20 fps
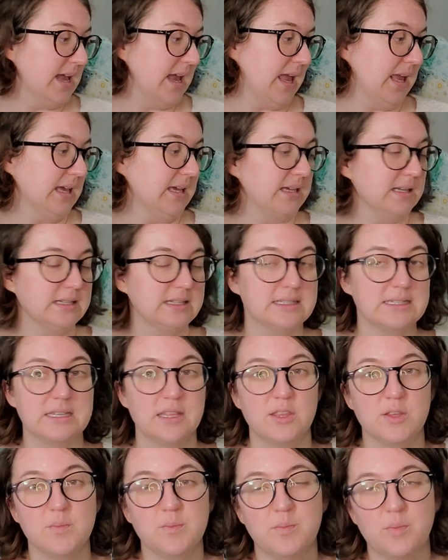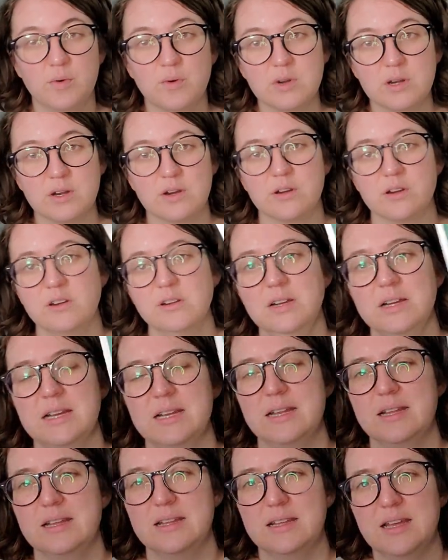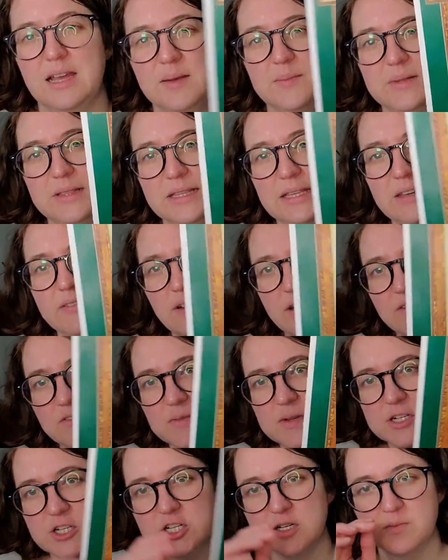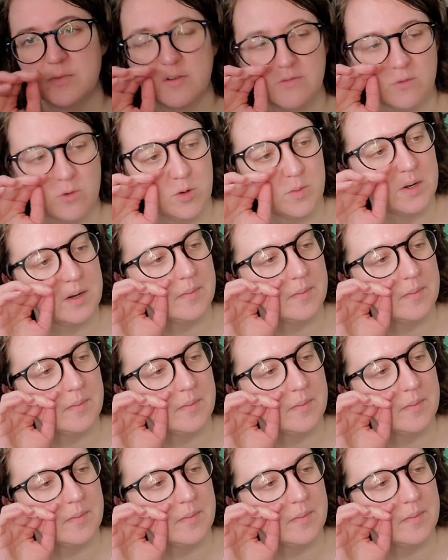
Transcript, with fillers: And the border I believe I've mentioned before,